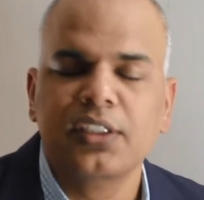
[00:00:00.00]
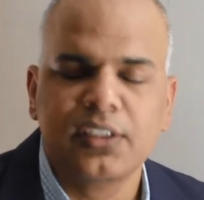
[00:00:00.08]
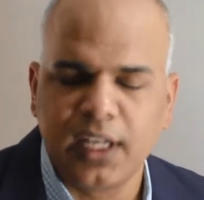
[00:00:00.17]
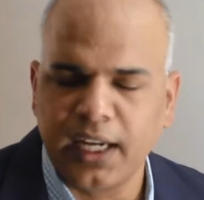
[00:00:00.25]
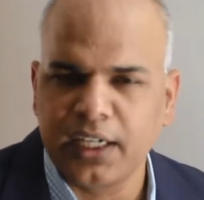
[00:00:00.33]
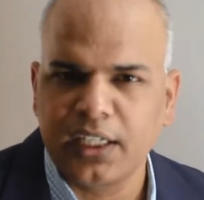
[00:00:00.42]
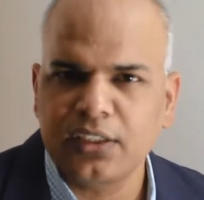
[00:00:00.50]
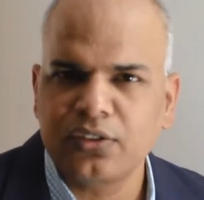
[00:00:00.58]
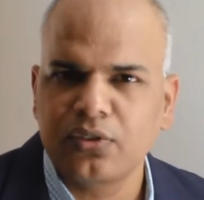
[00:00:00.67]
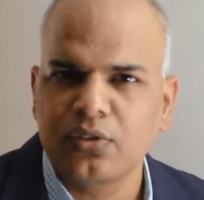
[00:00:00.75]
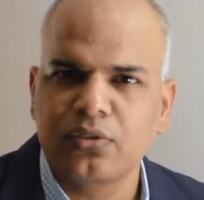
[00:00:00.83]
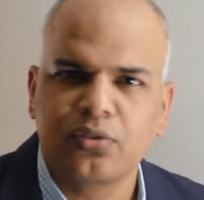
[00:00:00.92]
these
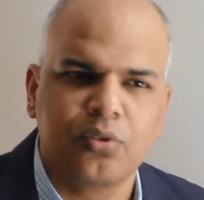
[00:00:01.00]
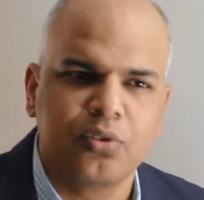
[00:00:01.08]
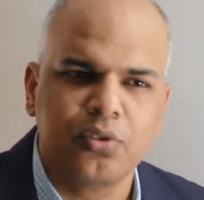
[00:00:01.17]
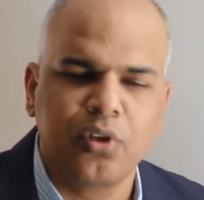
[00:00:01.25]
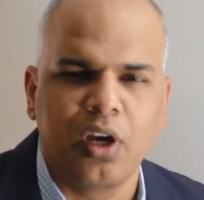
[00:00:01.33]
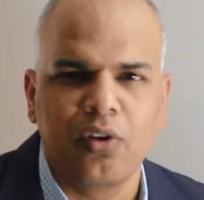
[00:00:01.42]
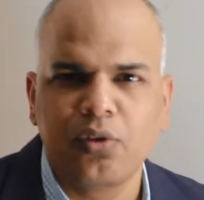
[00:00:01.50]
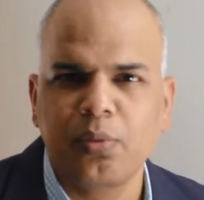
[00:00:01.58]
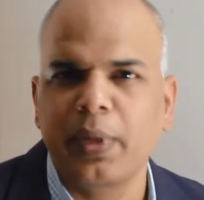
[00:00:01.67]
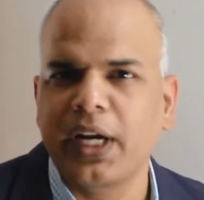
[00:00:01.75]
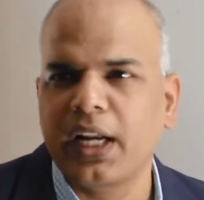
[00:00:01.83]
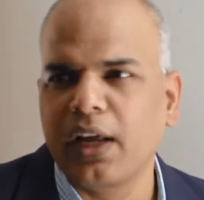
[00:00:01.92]
letters. So you have to
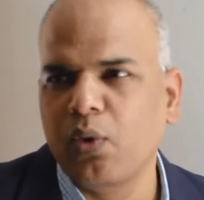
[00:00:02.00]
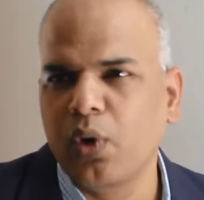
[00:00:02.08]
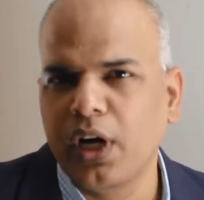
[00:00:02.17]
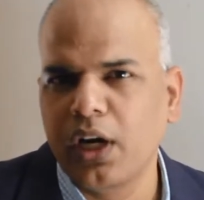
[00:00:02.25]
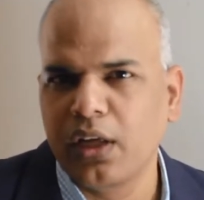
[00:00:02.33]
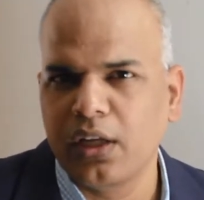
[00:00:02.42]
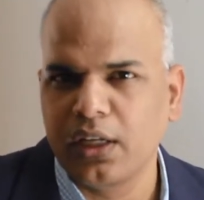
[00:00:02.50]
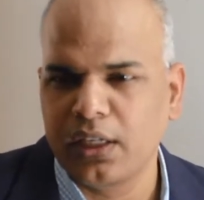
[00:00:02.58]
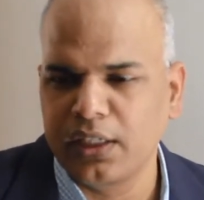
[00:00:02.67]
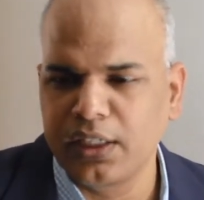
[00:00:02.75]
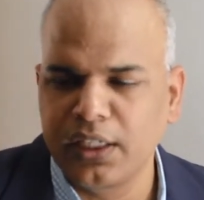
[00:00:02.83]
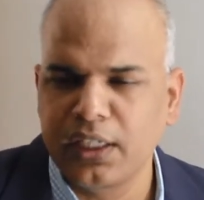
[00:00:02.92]
better avoid
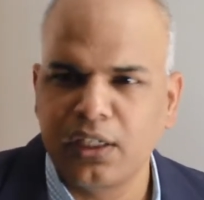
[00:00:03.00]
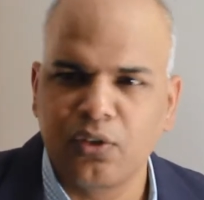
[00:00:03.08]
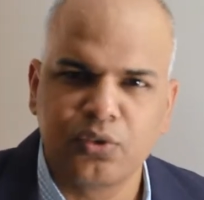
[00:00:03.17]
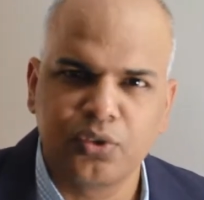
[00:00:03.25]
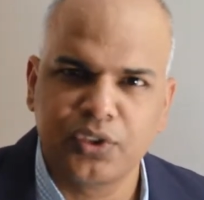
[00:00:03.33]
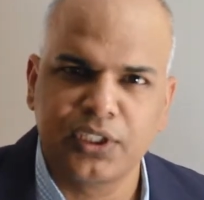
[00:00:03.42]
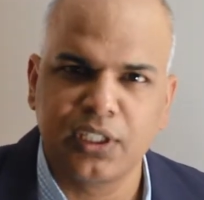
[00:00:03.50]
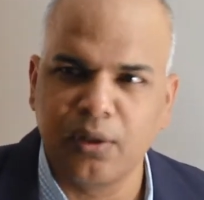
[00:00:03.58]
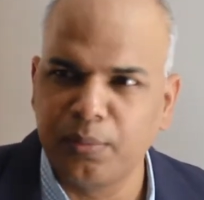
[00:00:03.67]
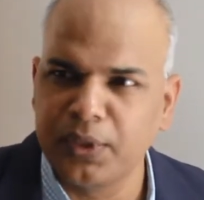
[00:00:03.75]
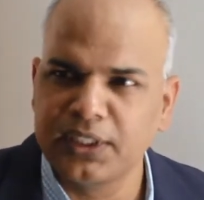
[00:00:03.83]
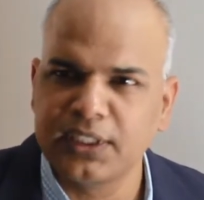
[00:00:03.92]
Indian outsourcing
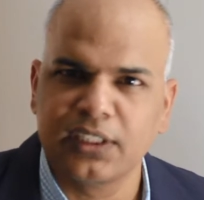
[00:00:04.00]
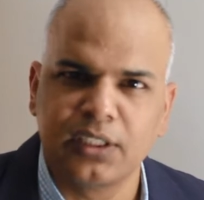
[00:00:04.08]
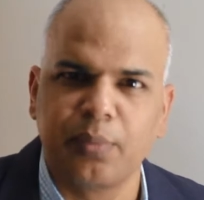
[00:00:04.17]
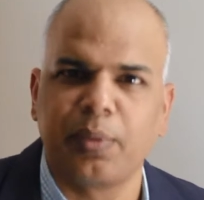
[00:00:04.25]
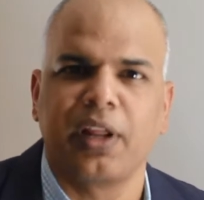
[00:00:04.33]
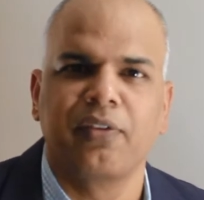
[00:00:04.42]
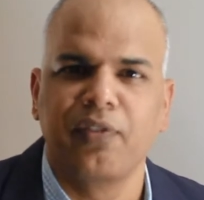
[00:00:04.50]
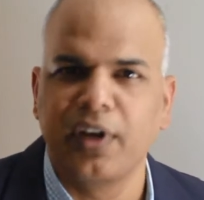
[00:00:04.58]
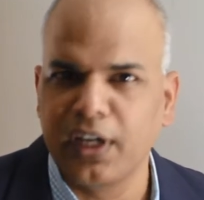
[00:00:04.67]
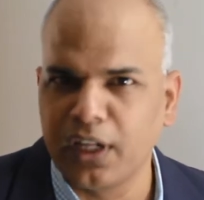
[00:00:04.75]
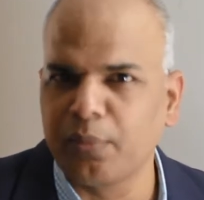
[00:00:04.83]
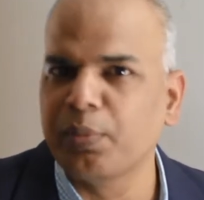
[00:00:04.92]
companies as a prime
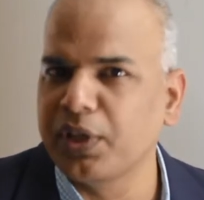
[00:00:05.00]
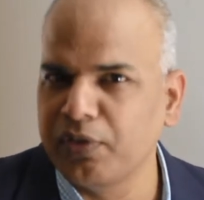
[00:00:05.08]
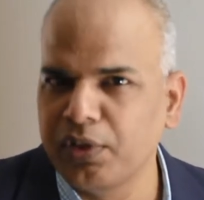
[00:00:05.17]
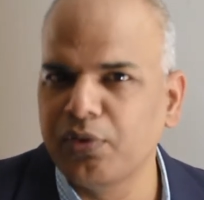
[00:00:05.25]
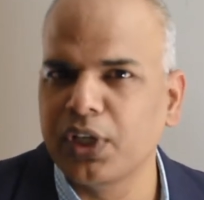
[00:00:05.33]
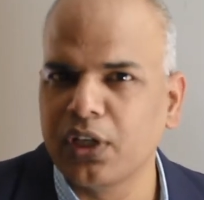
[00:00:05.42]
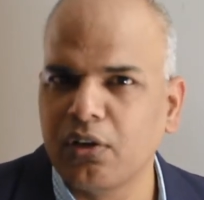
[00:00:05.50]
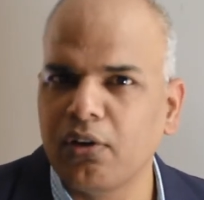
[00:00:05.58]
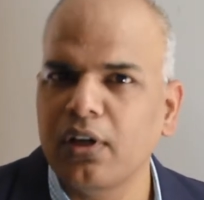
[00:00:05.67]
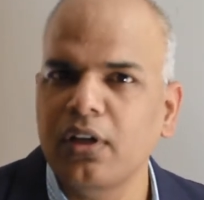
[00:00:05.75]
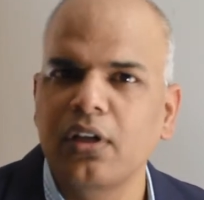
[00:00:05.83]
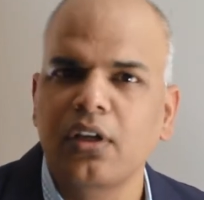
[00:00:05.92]
vendor, PV we
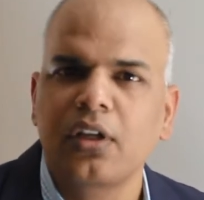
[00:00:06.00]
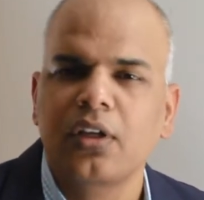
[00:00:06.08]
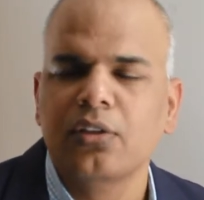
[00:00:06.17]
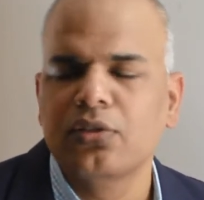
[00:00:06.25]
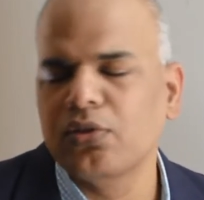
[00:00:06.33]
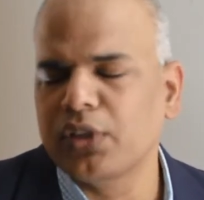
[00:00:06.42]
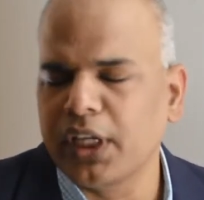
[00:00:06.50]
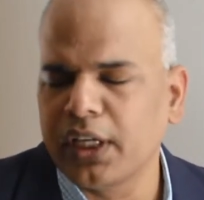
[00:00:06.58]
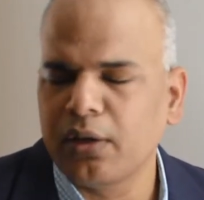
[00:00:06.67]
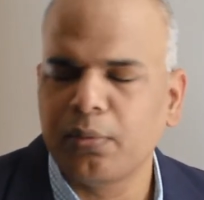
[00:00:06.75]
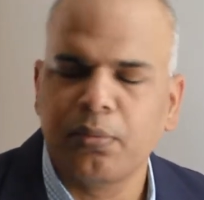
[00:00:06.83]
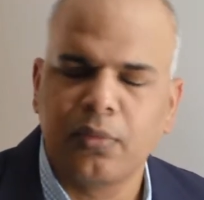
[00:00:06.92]
call. So
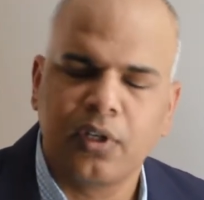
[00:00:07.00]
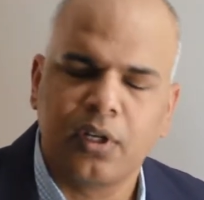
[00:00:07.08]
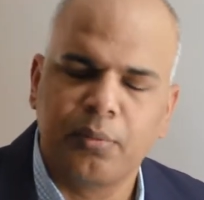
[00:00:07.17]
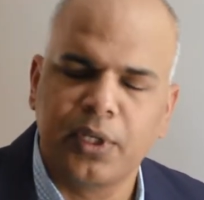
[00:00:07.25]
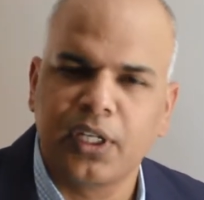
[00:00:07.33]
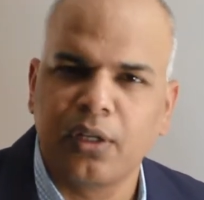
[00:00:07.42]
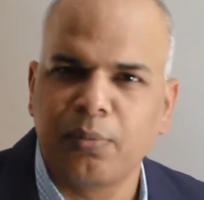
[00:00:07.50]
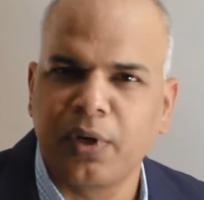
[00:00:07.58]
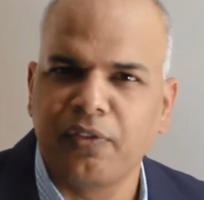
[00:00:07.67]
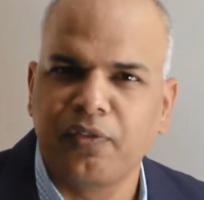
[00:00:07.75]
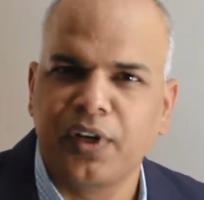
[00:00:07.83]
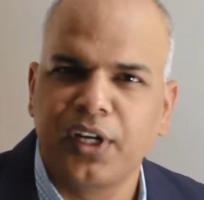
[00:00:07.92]
take up American
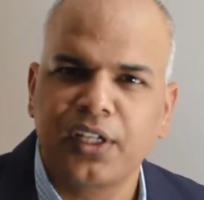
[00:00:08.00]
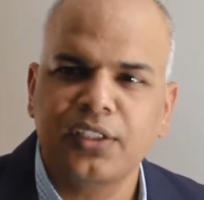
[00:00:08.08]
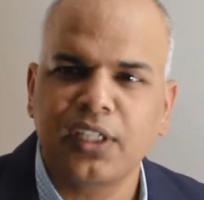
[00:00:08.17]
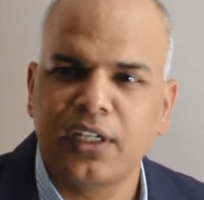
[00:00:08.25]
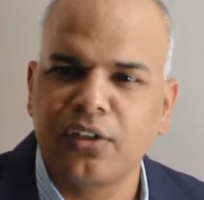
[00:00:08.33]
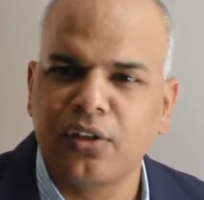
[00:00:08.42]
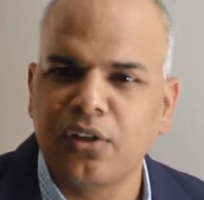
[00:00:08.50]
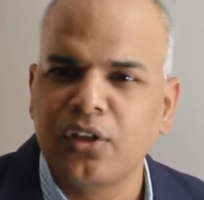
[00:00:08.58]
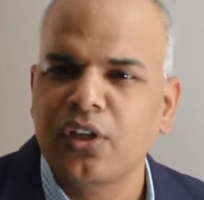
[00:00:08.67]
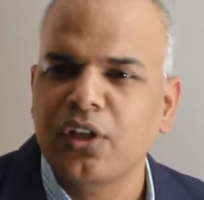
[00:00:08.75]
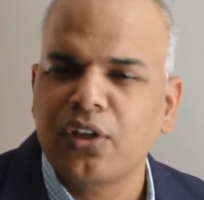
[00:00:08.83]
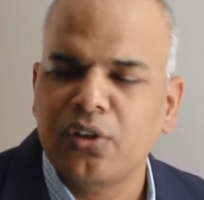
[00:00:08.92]
prime vendors and
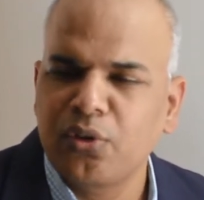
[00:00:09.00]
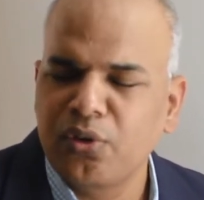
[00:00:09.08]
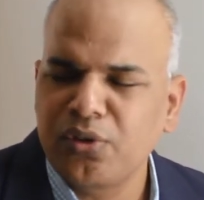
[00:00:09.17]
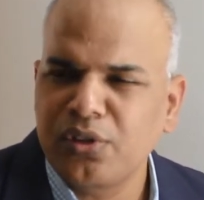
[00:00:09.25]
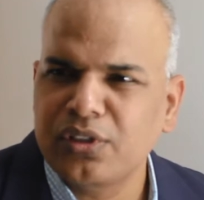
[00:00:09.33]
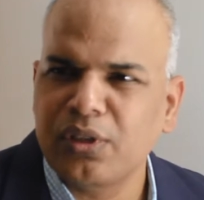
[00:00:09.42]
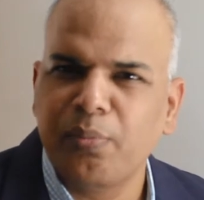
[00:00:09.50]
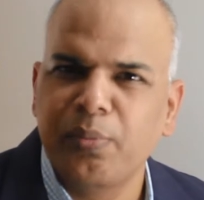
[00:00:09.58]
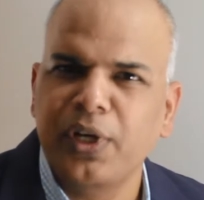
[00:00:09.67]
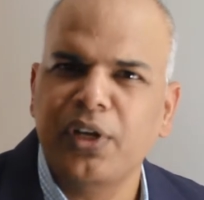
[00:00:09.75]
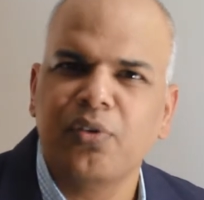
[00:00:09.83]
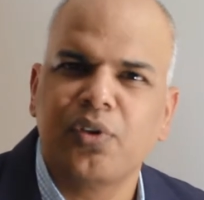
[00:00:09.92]
don't
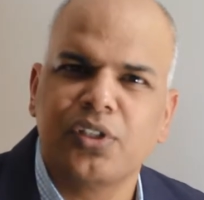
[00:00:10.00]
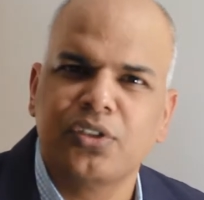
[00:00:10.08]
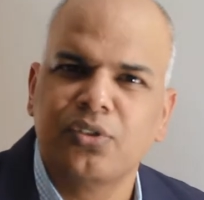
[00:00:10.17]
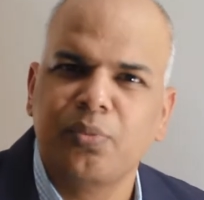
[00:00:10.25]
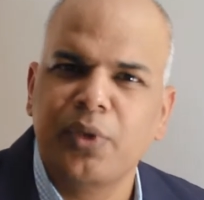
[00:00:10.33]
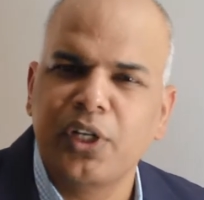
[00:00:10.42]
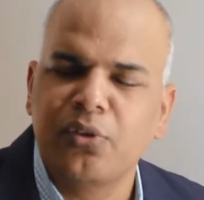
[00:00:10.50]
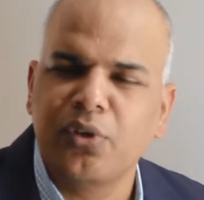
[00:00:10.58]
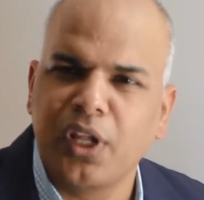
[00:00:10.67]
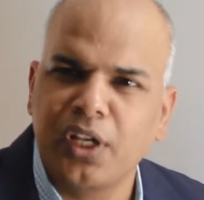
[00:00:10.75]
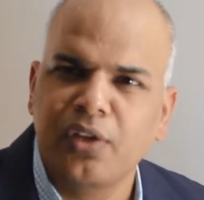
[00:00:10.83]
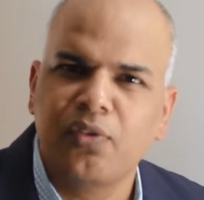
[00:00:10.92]
submit your resume
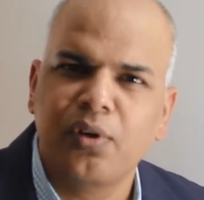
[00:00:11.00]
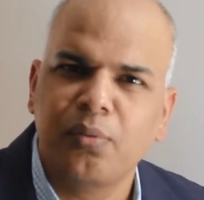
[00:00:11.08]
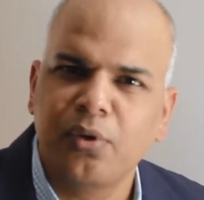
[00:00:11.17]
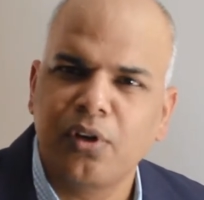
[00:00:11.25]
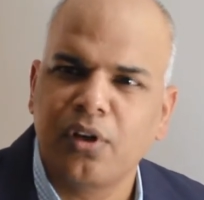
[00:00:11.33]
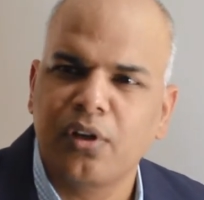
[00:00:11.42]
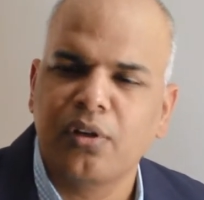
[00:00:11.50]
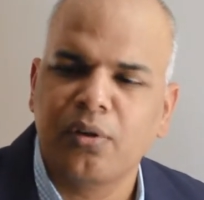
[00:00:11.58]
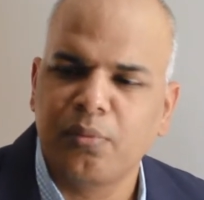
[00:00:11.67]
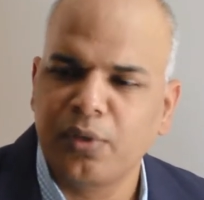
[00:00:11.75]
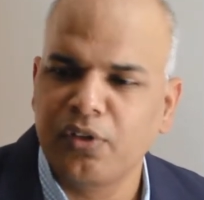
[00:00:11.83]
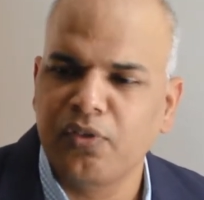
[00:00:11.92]
to anyone
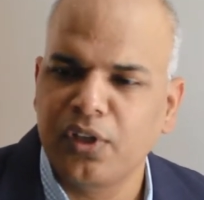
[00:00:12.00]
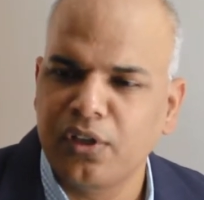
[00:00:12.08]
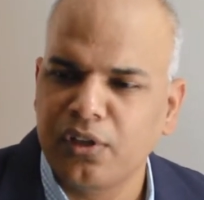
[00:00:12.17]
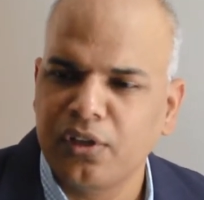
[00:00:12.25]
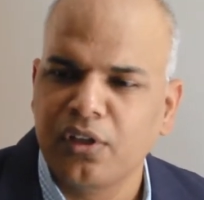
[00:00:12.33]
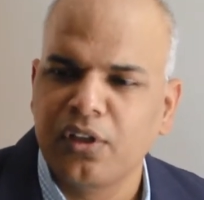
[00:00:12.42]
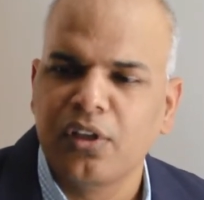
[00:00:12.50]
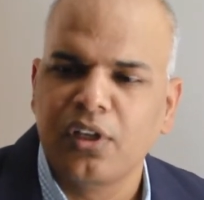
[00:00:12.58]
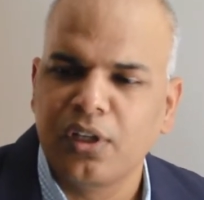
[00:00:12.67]
between